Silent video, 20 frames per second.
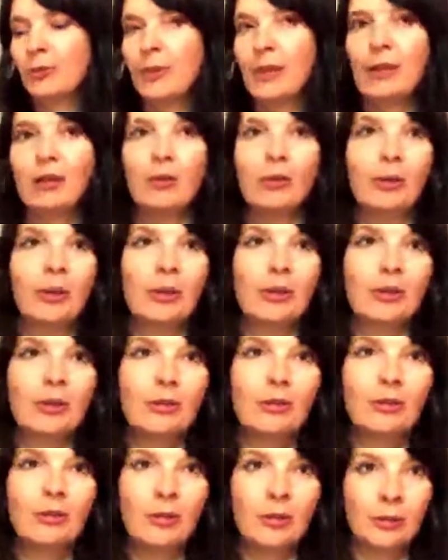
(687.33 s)
Michael Winger,
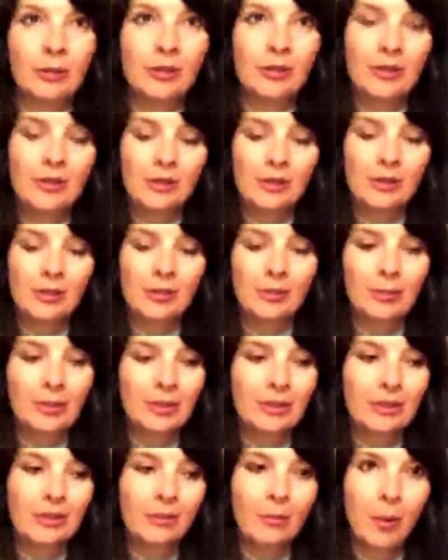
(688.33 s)
you know this
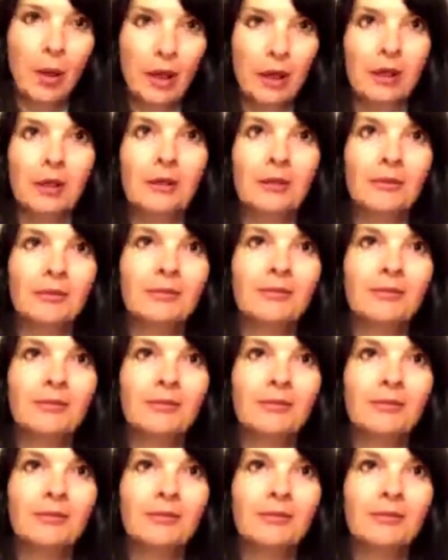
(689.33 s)
instrument well,